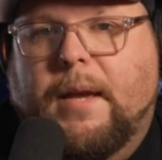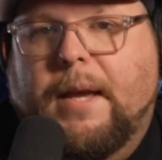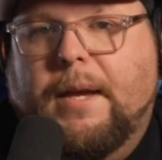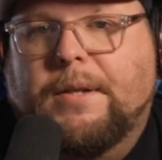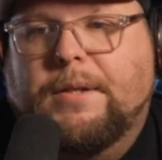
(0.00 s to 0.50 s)

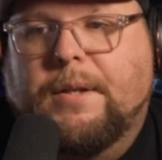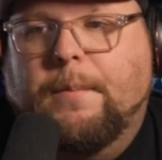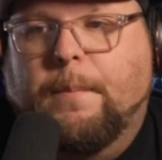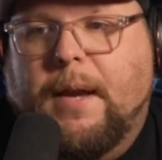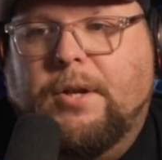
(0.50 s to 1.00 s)
is
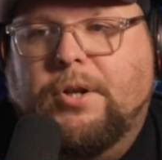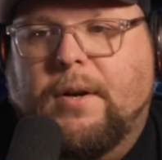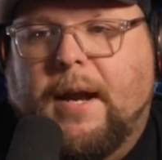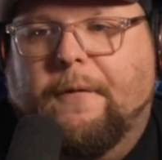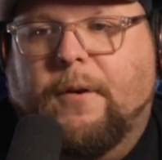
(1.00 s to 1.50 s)
make
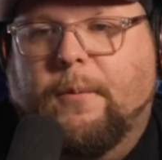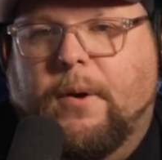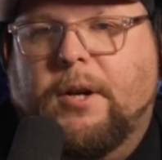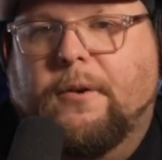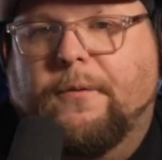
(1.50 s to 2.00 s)
sure every
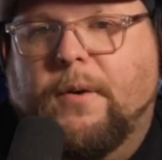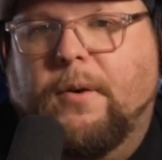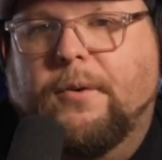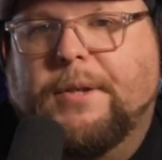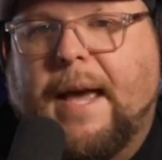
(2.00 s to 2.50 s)
one of your
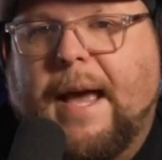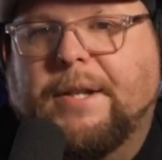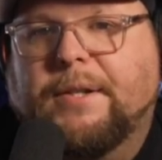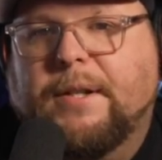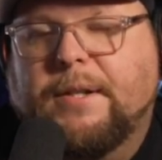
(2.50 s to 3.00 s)
photos
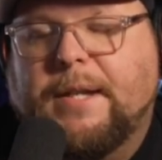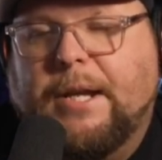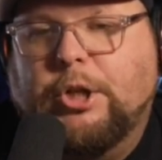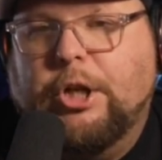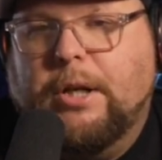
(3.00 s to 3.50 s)
has an
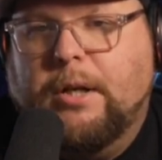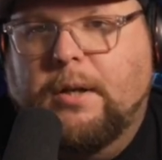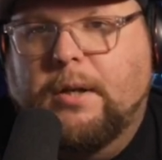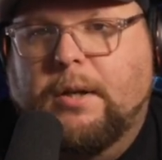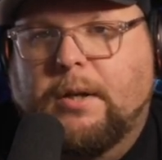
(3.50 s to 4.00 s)
intention.
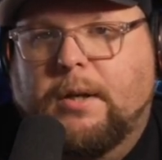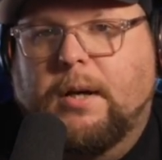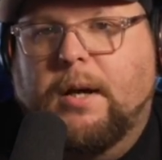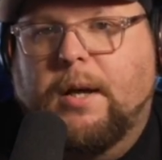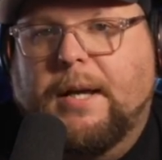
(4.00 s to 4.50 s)

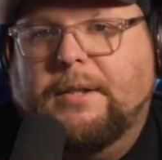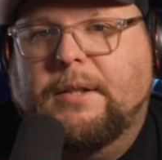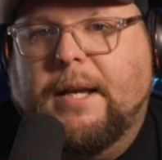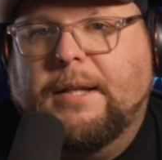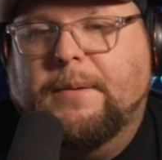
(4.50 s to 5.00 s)
Uh,
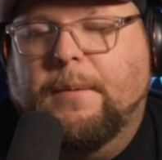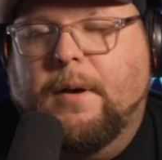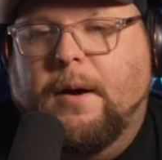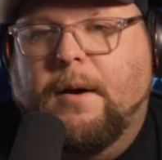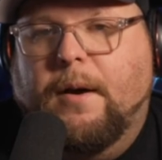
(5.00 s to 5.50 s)
that's that's
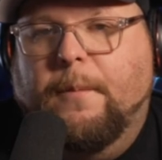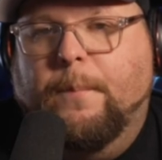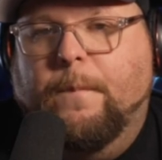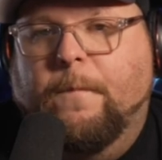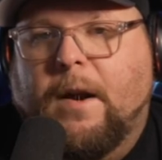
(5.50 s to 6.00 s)
a, a,
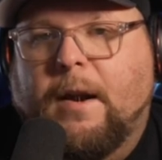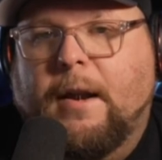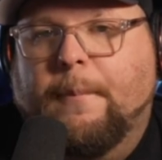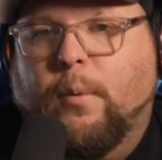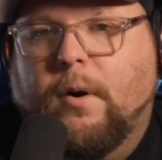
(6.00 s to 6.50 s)

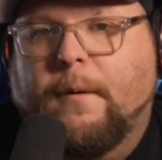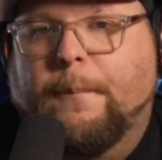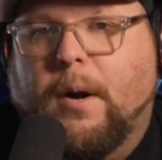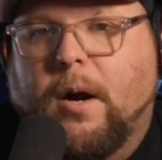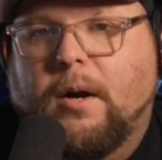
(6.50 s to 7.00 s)
very
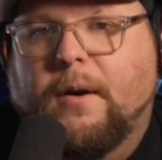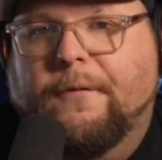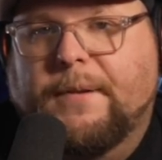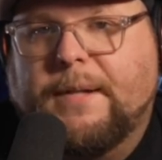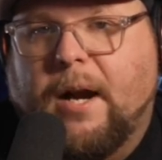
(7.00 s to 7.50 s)
important part of
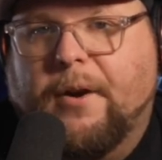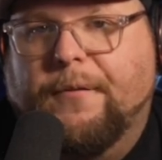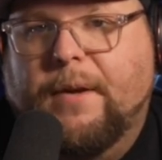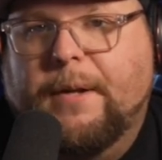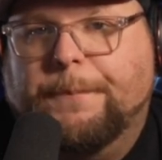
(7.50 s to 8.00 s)

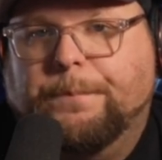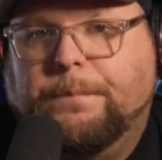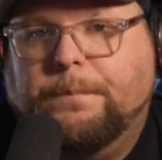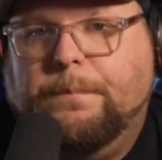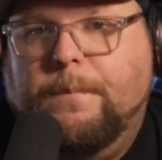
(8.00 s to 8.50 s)
photography
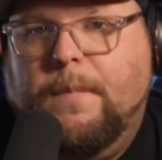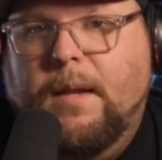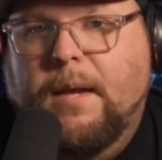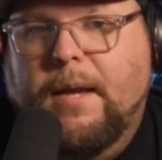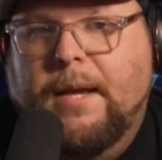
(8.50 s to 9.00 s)

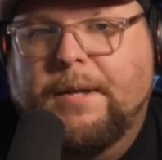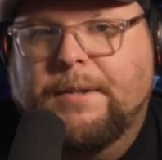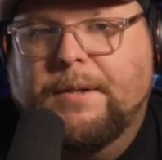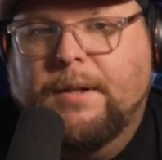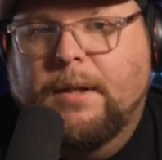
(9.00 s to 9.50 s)

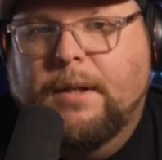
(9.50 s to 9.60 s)
is